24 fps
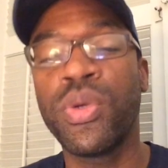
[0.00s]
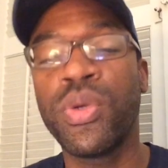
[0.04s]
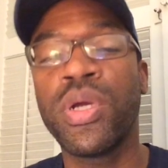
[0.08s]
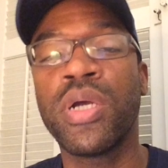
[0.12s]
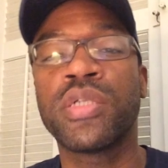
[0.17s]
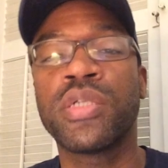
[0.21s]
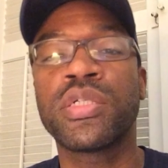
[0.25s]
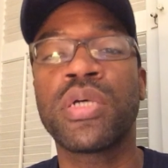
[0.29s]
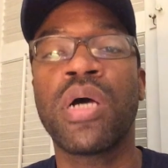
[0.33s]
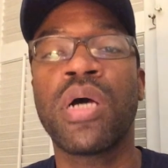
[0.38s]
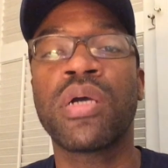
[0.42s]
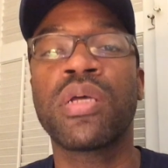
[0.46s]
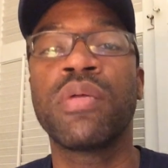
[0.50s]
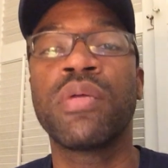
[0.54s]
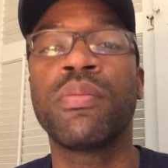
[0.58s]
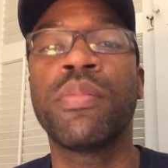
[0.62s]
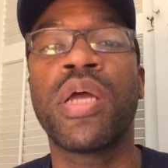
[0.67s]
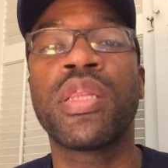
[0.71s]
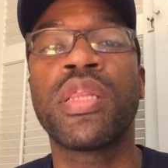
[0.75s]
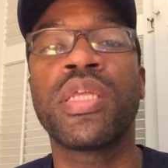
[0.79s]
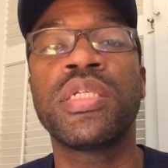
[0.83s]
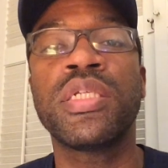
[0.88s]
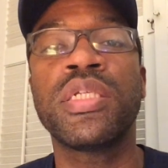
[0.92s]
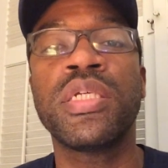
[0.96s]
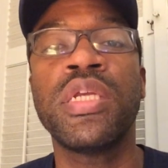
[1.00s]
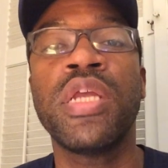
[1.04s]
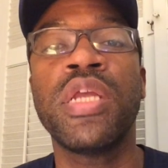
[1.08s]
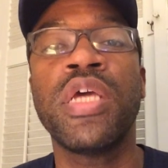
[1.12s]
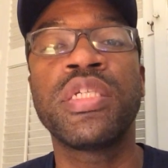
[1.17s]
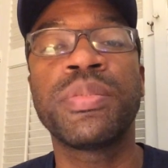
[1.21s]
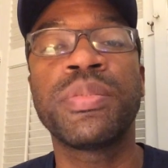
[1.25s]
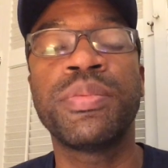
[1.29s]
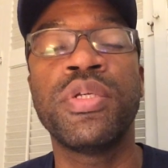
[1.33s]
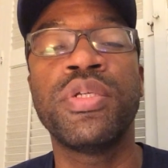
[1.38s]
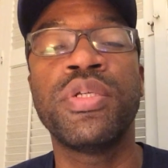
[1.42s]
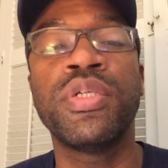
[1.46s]
We are talking about the
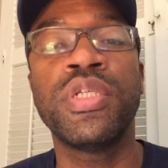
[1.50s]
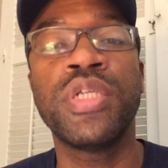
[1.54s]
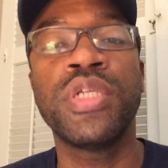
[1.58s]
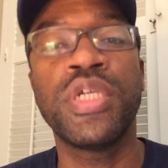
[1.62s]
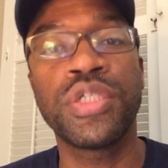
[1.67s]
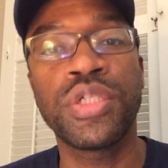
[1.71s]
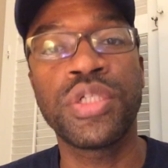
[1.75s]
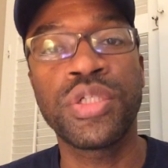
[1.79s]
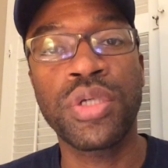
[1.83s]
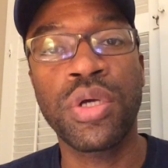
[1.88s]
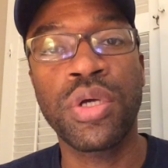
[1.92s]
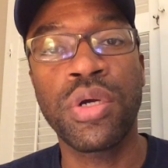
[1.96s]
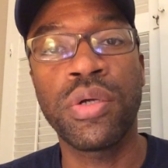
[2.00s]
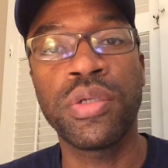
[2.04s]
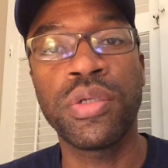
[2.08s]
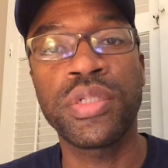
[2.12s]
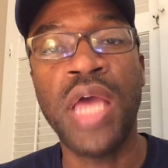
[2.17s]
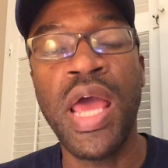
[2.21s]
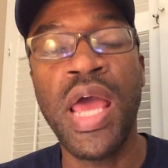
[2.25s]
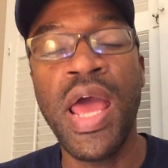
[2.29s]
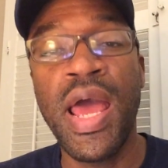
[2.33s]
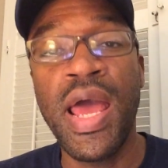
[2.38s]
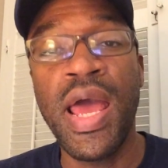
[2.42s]
Teenage Mutant Ninja Turtles,